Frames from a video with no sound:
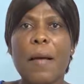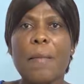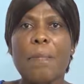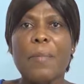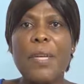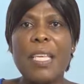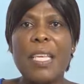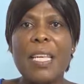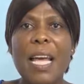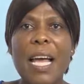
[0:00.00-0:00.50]

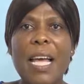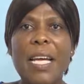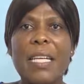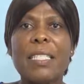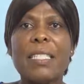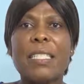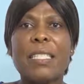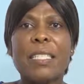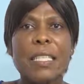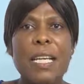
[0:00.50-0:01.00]

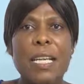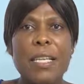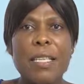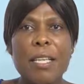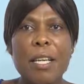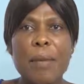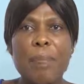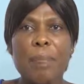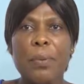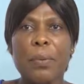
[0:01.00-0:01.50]
behind the
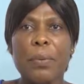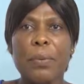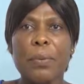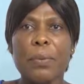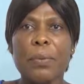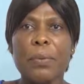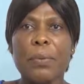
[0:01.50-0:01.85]
nipple